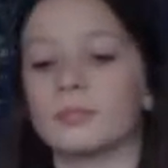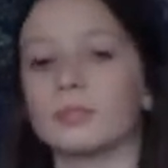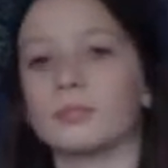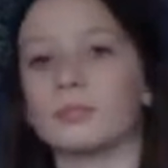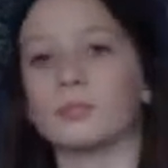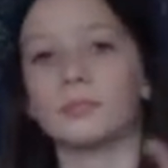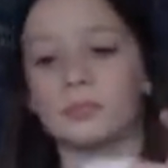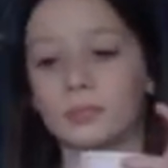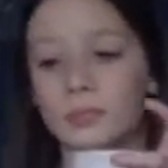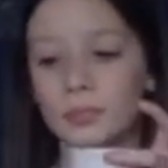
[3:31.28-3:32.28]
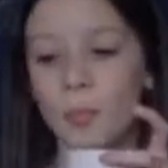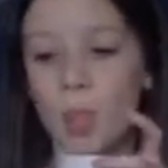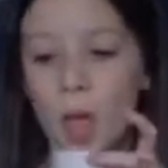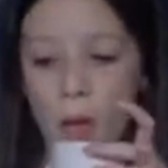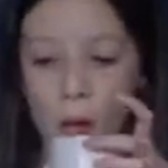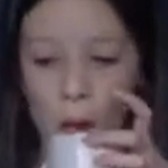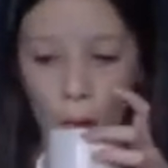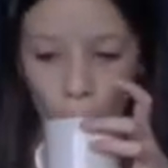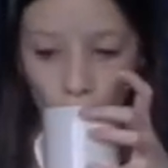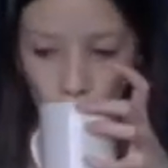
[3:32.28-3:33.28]

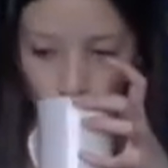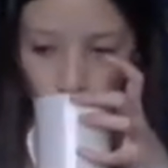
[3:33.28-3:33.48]
[no speech]